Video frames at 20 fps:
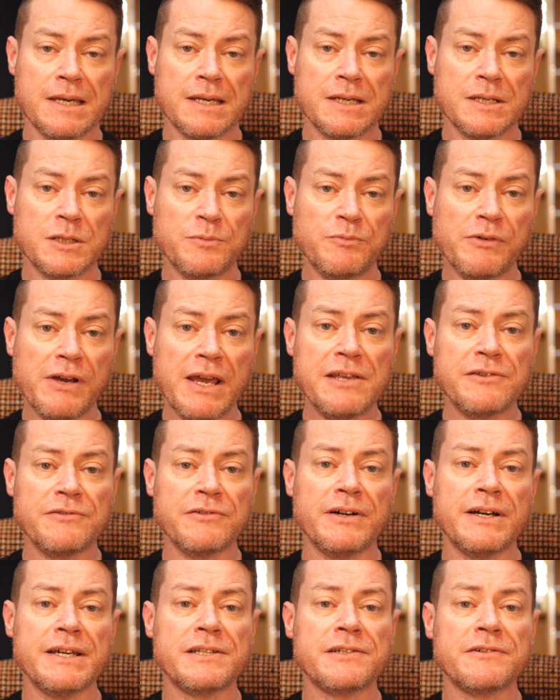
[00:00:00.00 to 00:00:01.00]
Spray
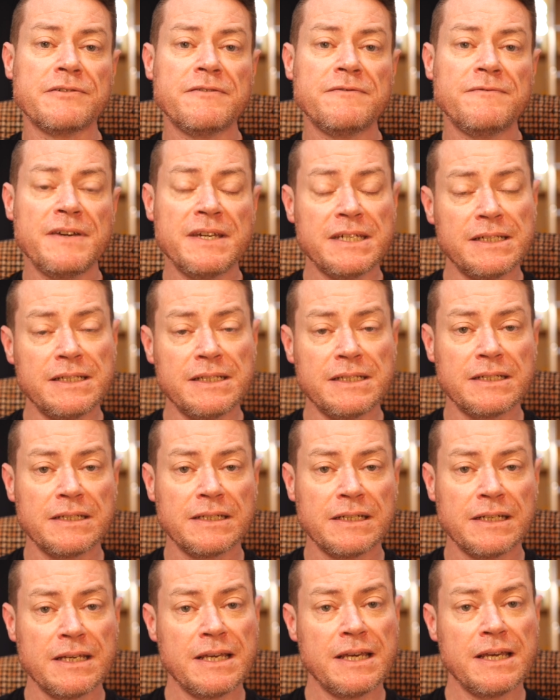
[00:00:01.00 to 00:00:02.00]
dryers are efficient,
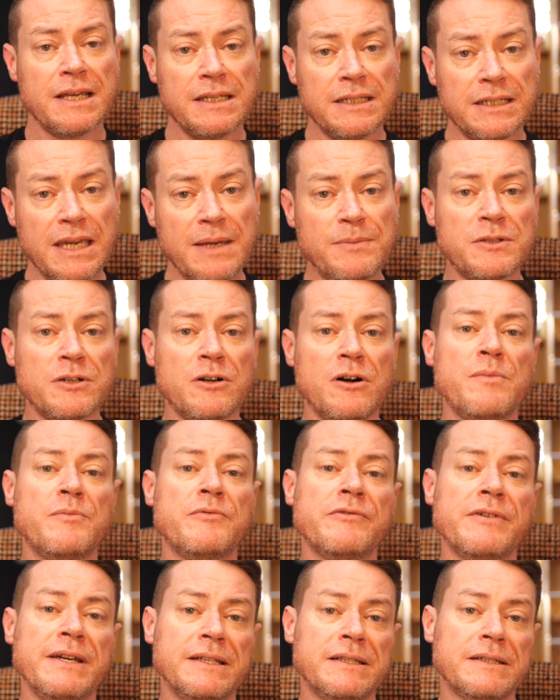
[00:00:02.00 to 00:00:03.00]
cheap to
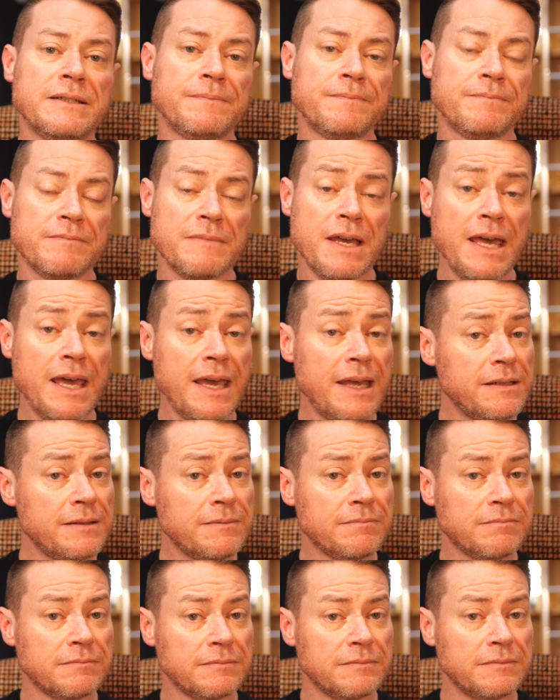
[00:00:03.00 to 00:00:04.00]
operate, and,
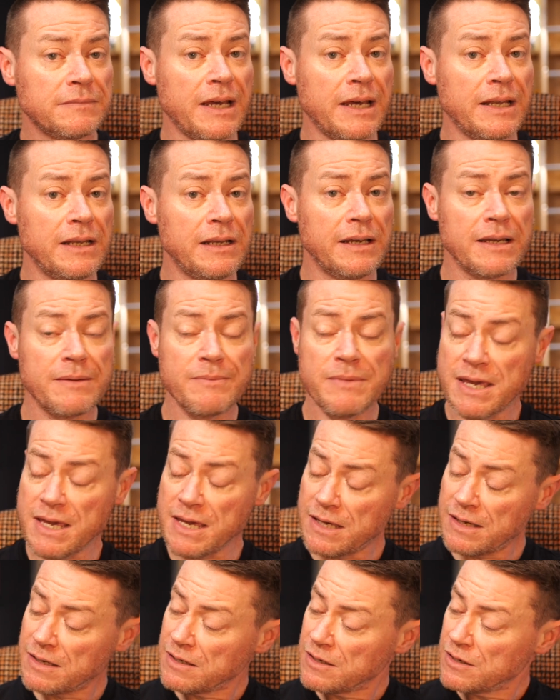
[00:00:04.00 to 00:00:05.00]
unlike
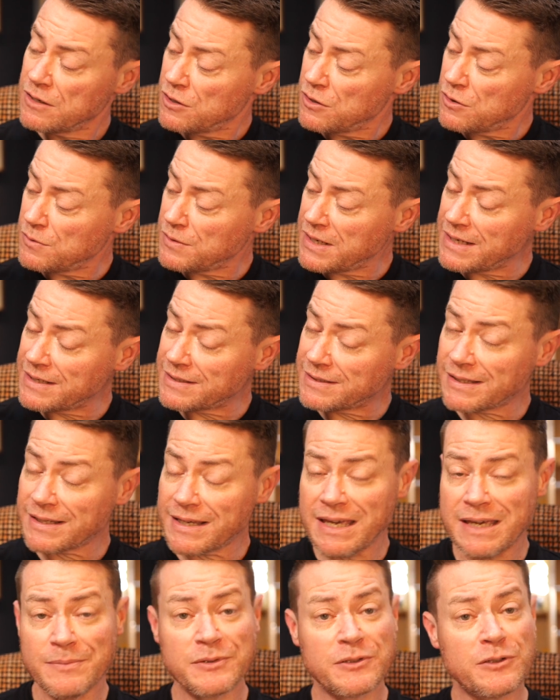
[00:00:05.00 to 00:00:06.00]
me, who needs to
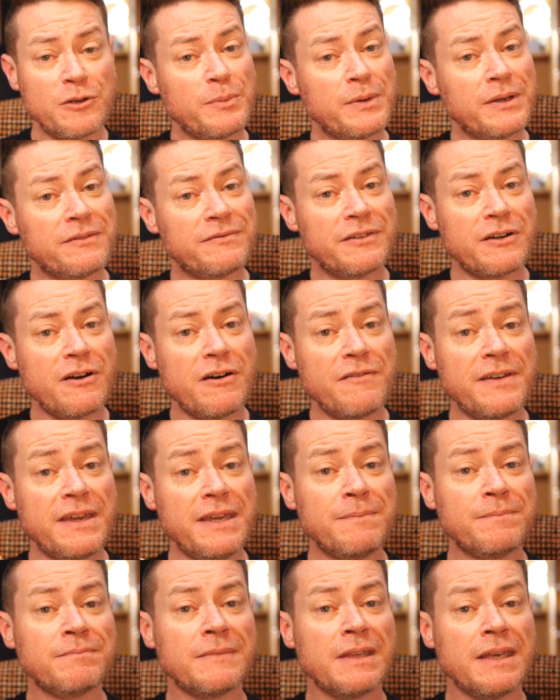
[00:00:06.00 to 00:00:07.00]
keep stopping for
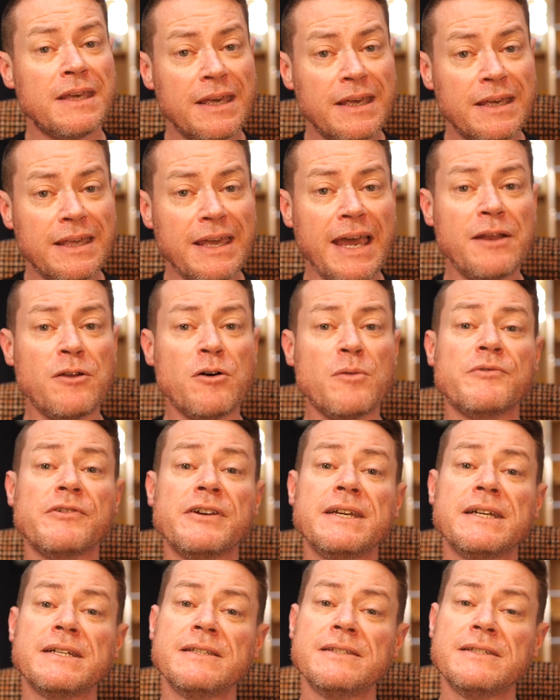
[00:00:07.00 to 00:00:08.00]
coffee, can
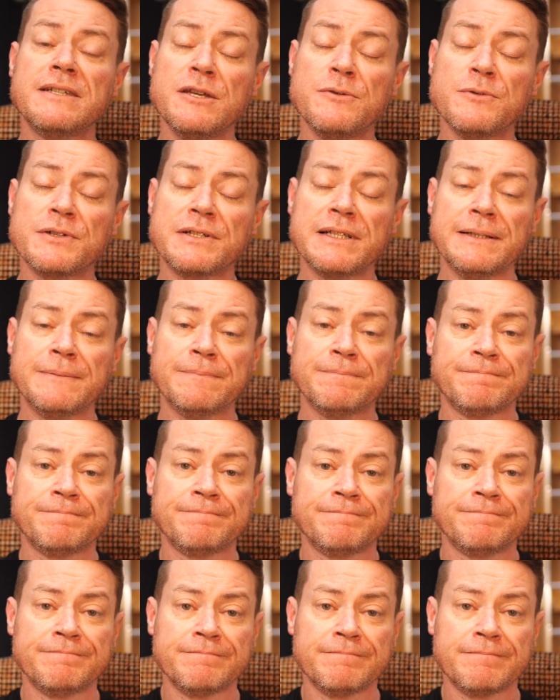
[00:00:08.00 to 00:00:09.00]
operate continuously.
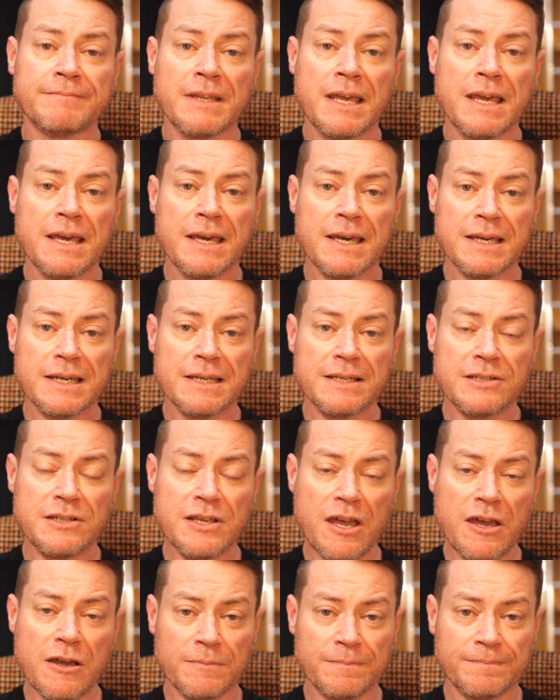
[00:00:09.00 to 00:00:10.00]

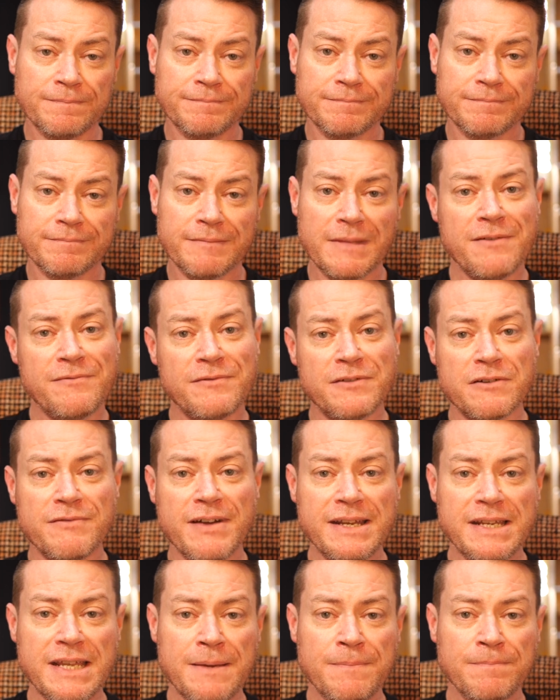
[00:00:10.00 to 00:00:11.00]
So, if you're
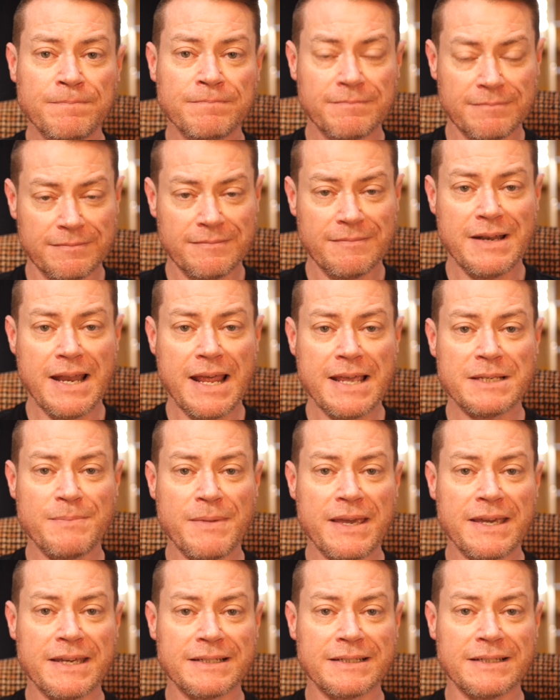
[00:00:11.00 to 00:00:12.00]
ready, let's
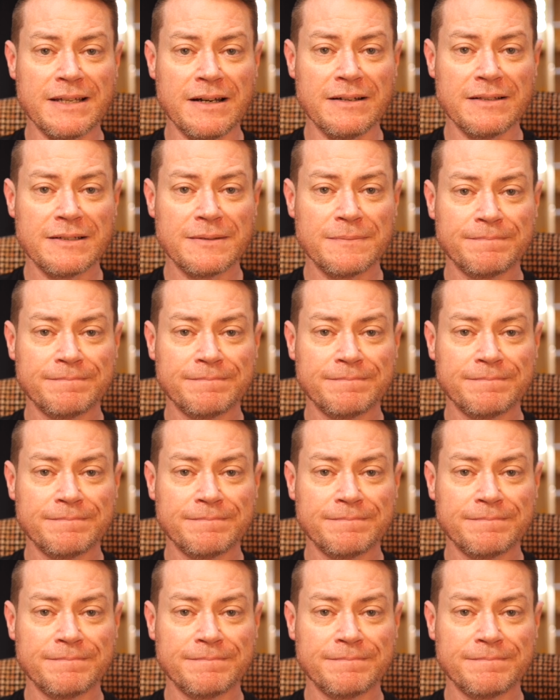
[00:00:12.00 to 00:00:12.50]
make a start.